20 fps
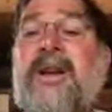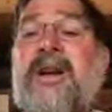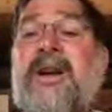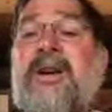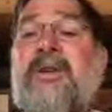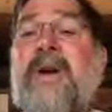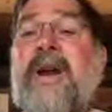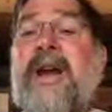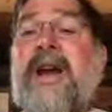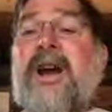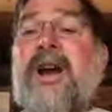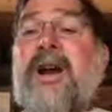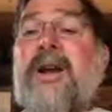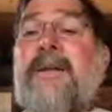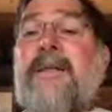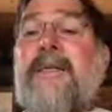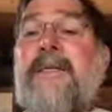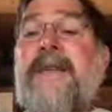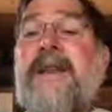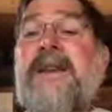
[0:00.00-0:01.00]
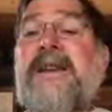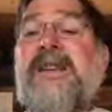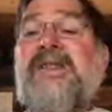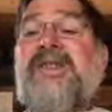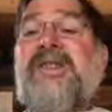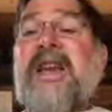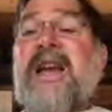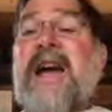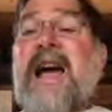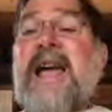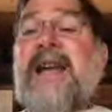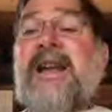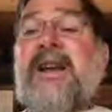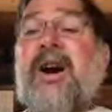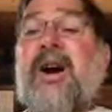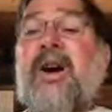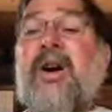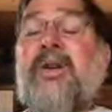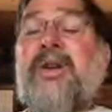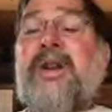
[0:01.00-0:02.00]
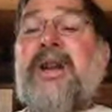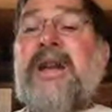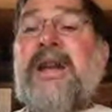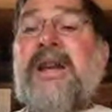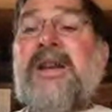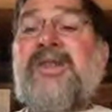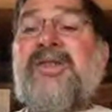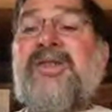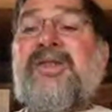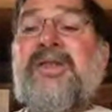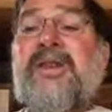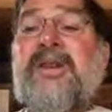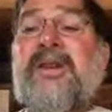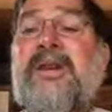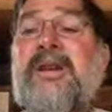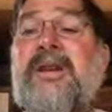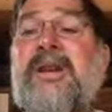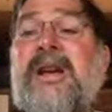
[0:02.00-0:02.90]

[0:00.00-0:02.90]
where the DCI code is